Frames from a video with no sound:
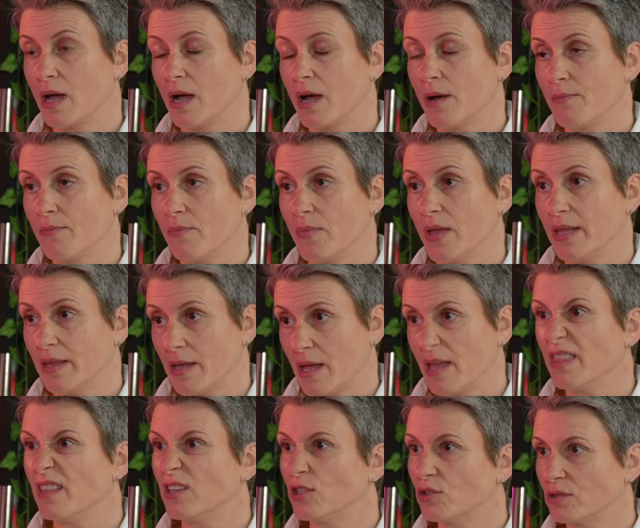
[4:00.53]

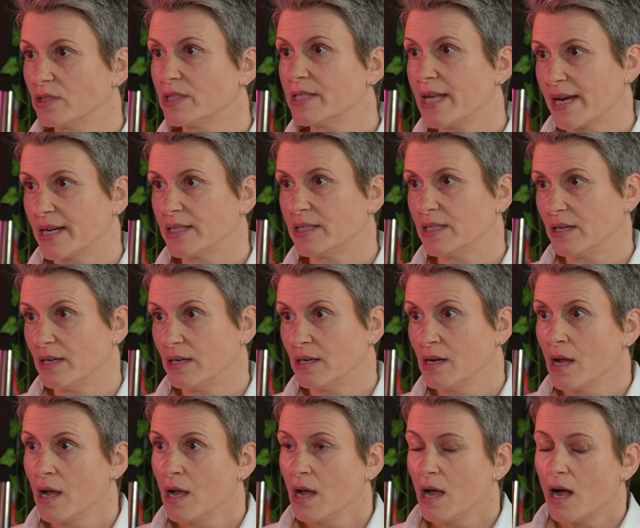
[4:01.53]
in the dog sector,
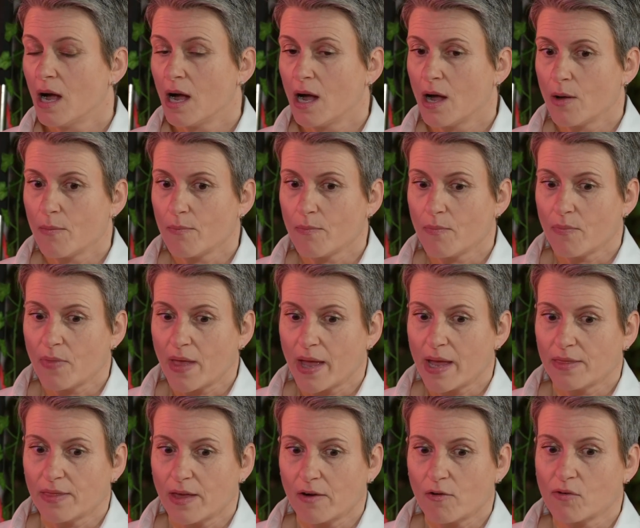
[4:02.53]

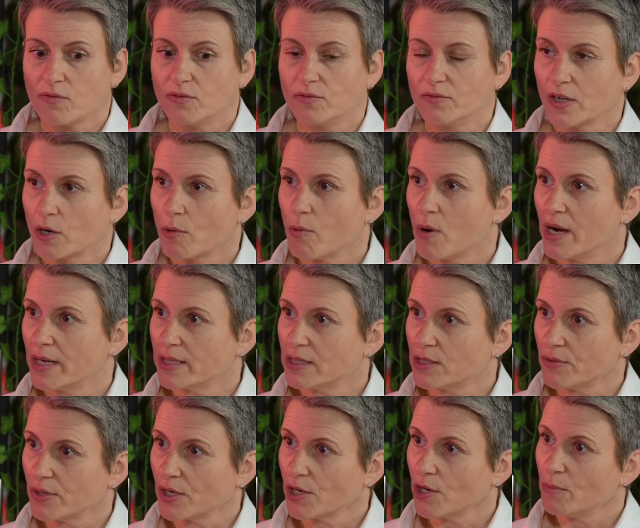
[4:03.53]
they're often required
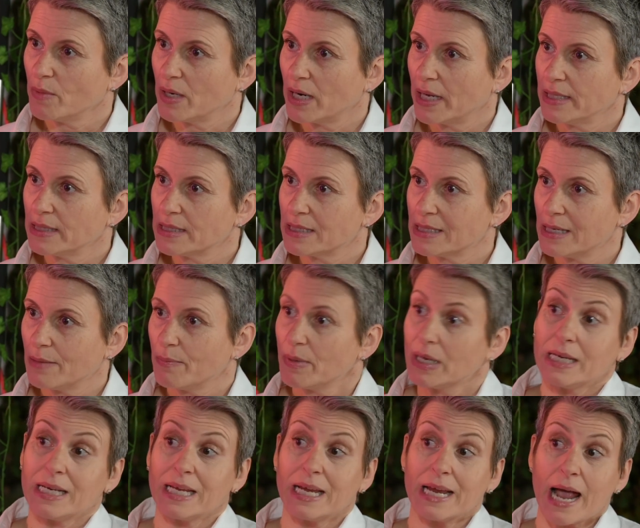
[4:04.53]
to accumulate
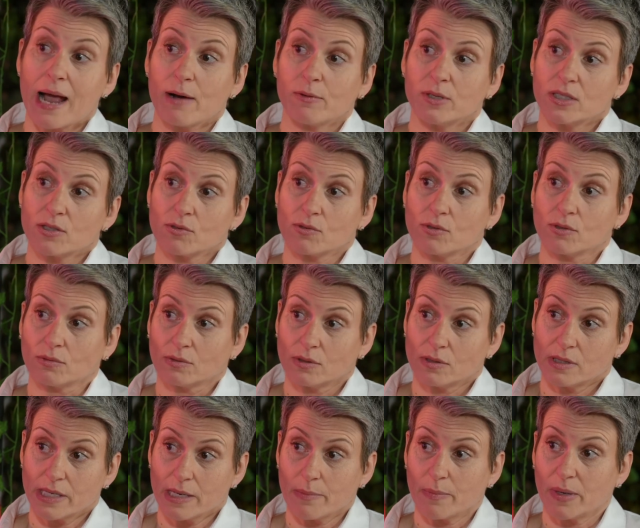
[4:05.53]
CPD hours or
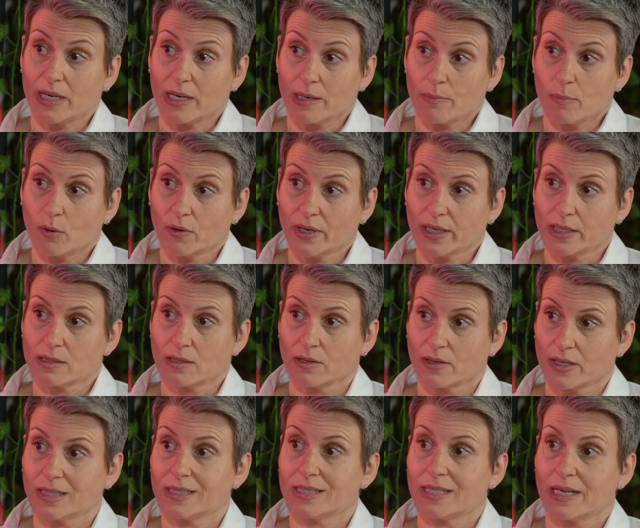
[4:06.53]
CPD points, so
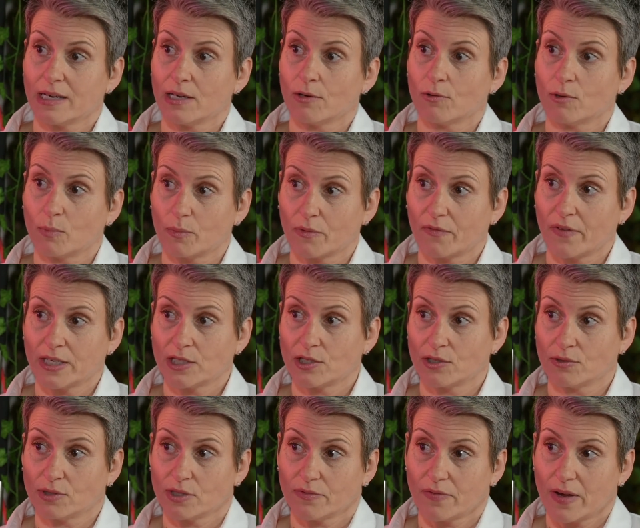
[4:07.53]
continual
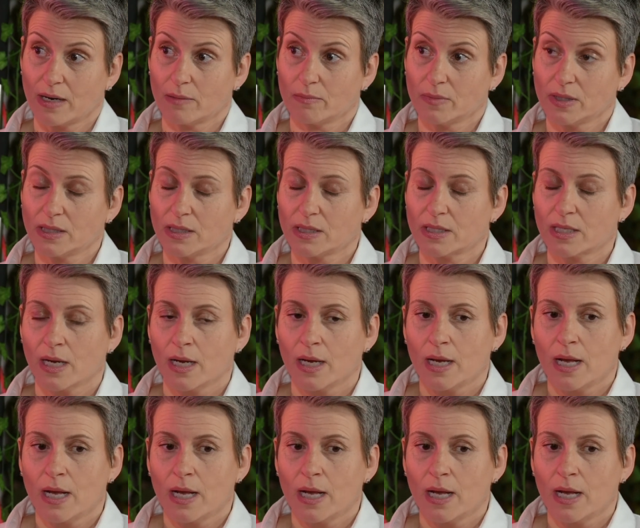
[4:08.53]
professional development.